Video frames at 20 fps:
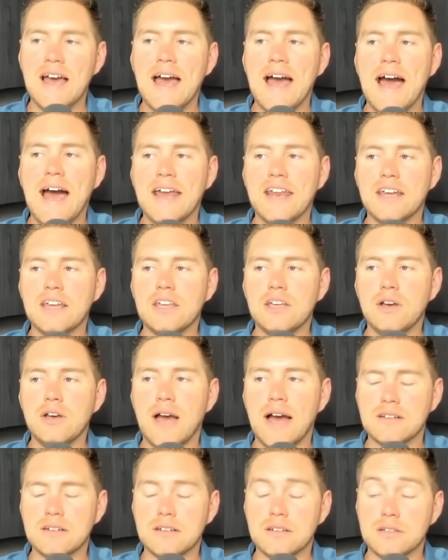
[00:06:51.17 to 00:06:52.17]
at
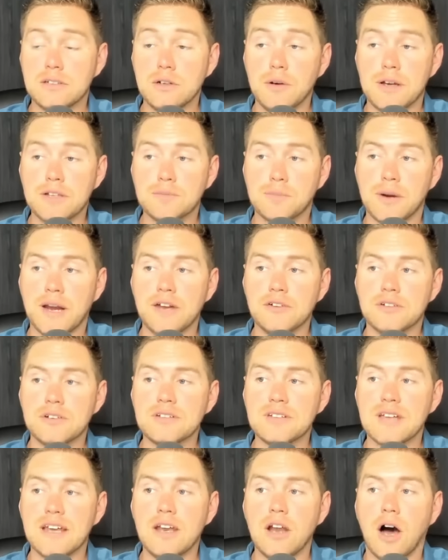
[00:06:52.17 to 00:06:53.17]
its U.S. branches
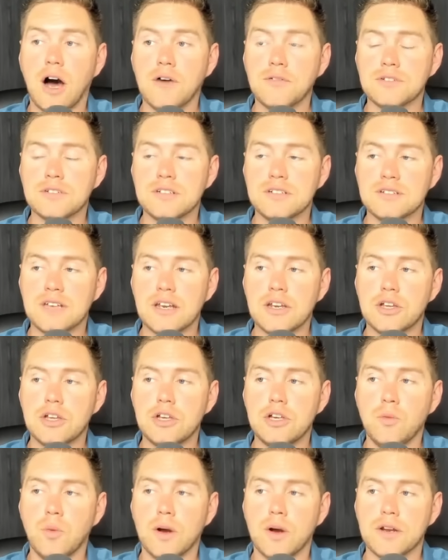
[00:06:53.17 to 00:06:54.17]
and offices in
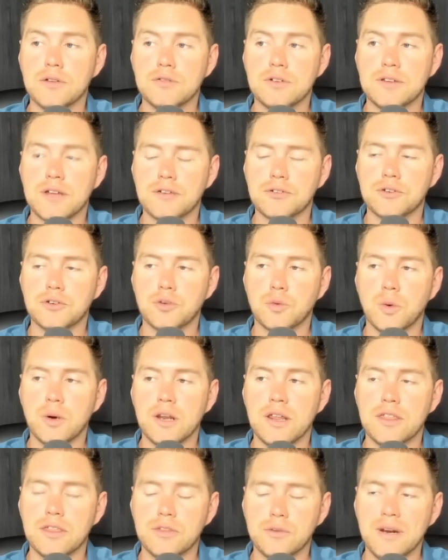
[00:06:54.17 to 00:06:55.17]
Q1 of
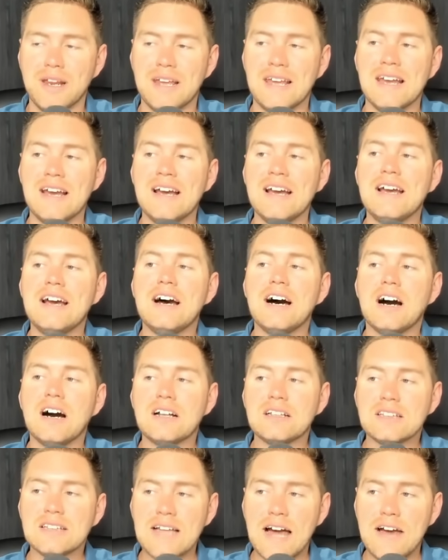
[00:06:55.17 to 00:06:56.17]
2023,
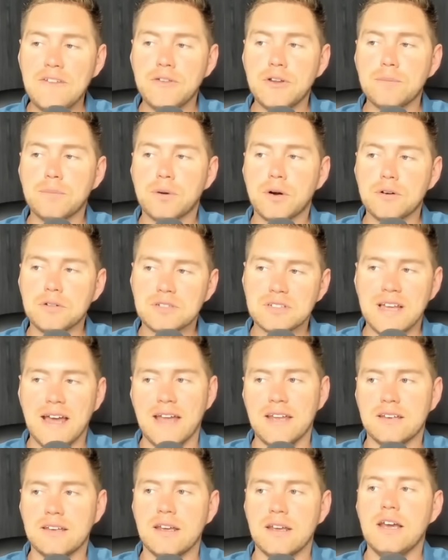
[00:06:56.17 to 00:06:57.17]

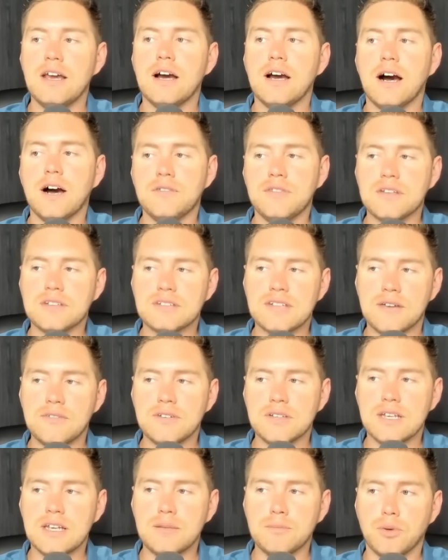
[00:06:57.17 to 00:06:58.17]
11% of the
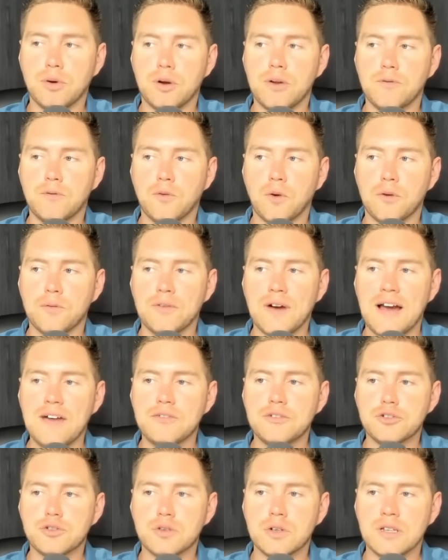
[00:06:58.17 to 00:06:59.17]
$17.45
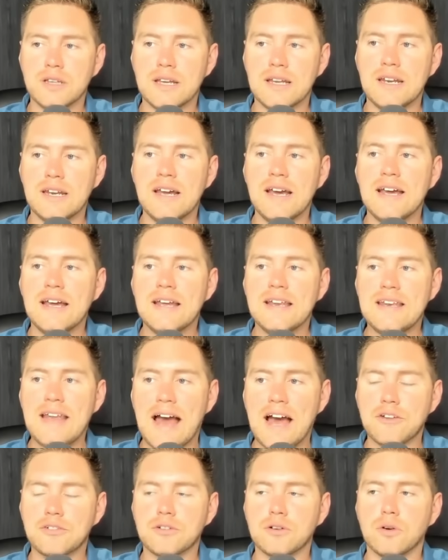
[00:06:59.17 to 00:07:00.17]
trillion
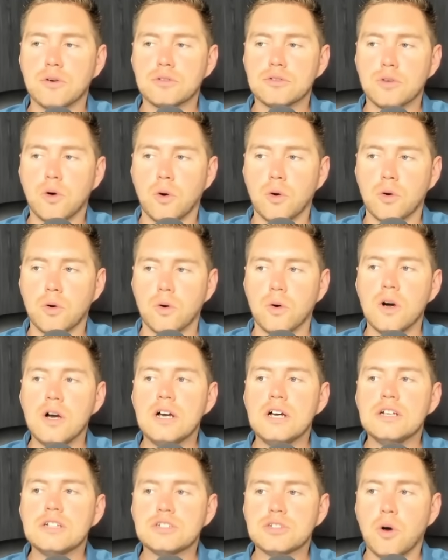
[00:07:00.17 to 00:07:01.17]
national total.
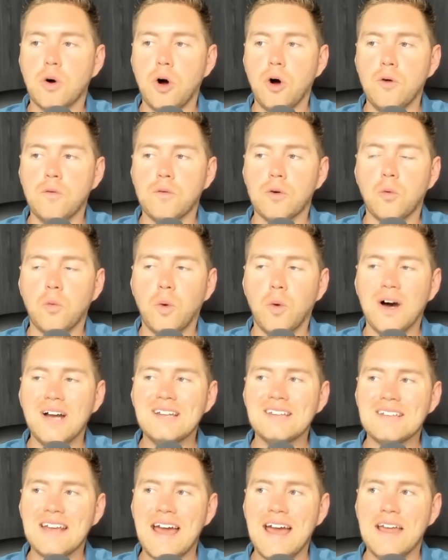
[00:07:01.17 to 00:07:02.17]
So over
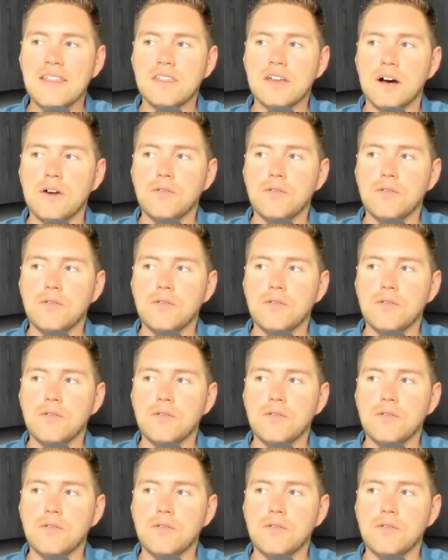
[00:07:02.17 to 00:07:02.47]
one-tenth of